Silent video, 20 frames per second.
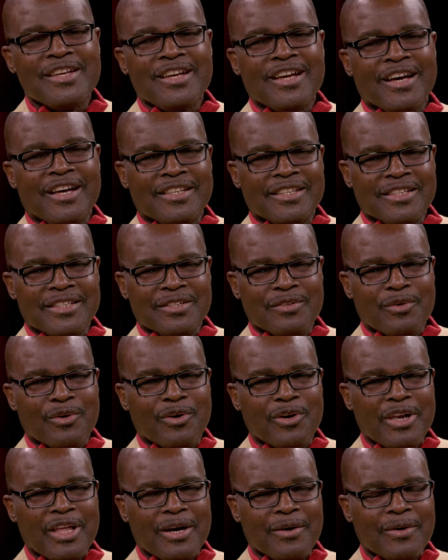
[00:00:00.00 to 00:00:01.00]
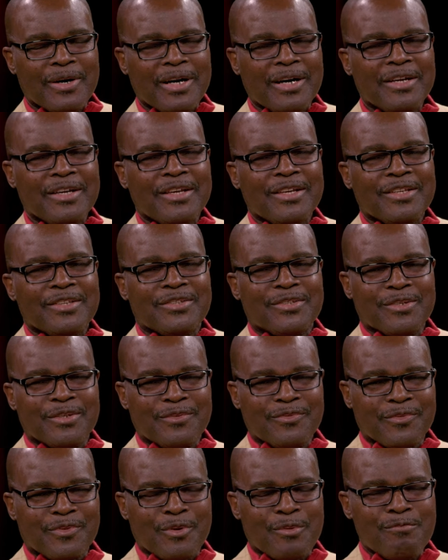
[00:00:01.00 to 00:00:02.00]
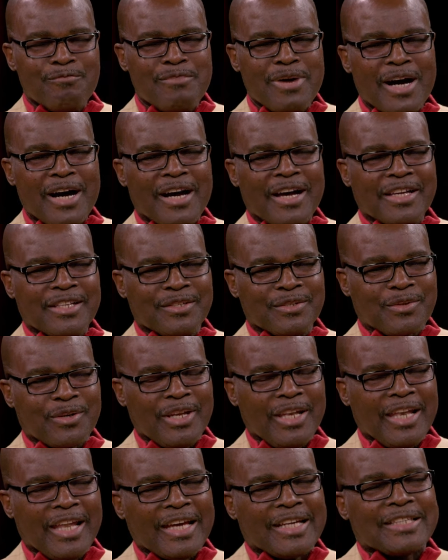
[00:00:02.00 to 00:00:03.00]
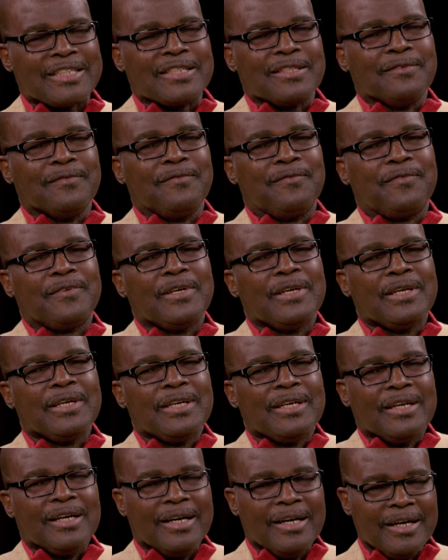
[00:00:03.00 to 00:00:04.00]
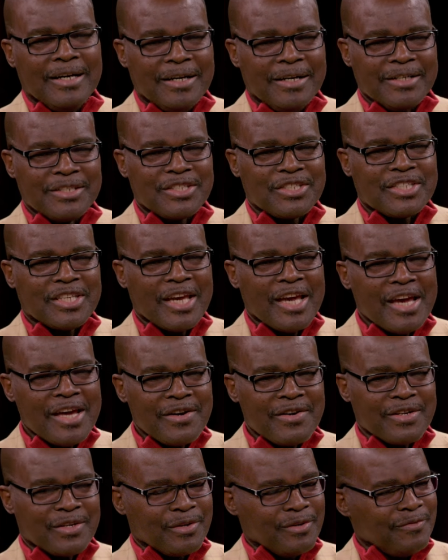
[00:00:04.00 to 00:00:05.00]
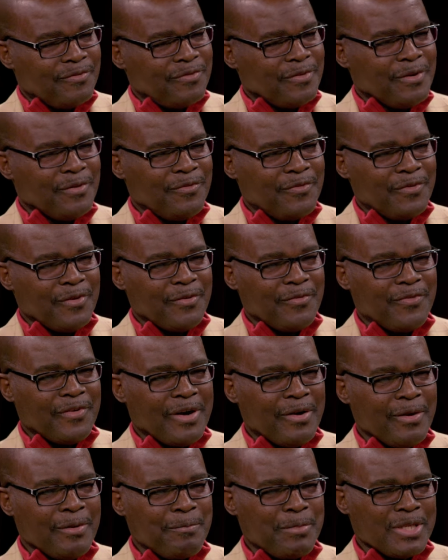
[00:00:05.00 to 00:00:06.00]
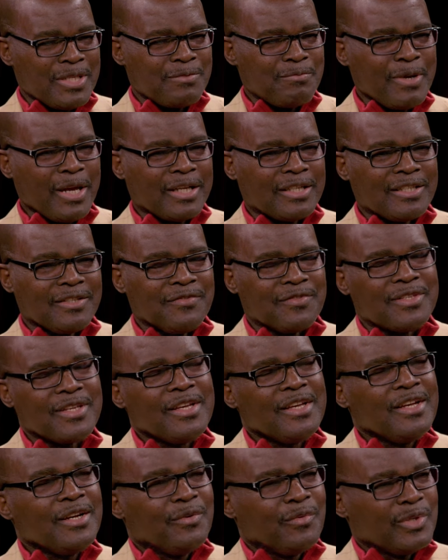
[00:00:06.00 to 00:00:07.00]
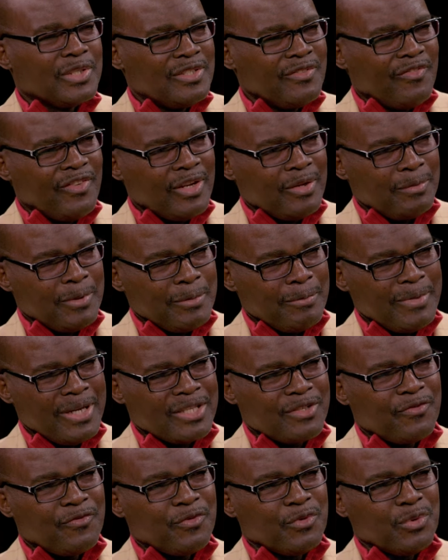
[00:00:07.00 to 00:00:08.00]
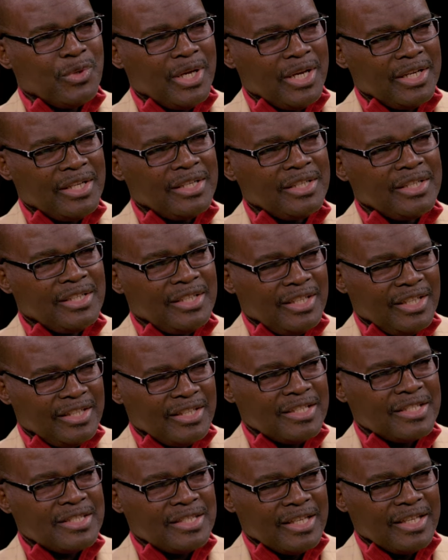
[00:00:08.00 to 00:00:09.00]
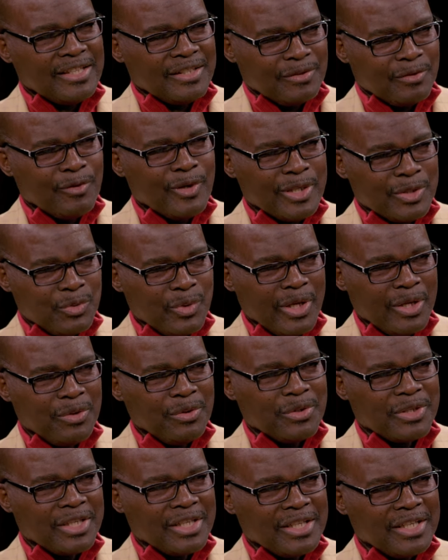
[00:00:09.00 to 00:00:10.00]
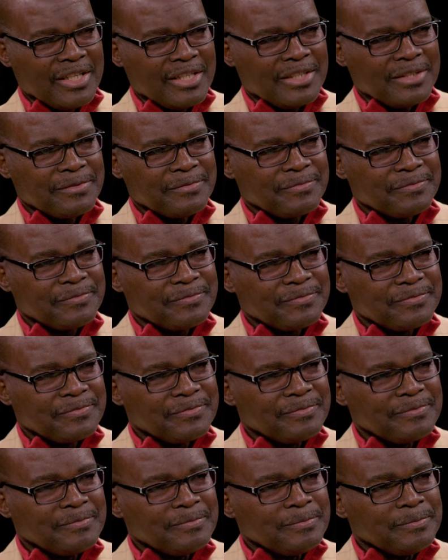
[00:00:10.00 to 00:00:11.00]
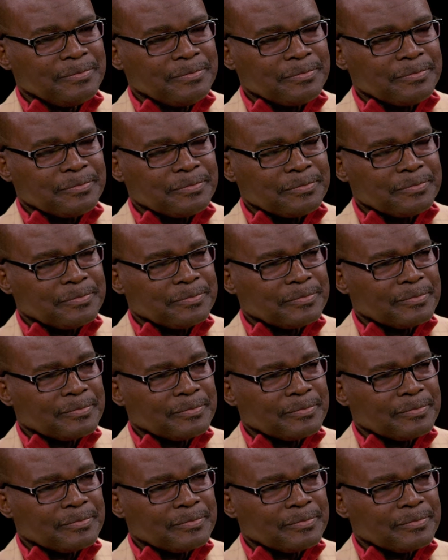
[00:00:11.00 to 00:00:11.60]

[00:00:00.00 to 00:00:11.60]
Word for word: And in all our sort of combined collective uh, sharing of, of, of, our perspectives, we develop a much fuller yes. understanding of what we are looking at. Absolutely. And,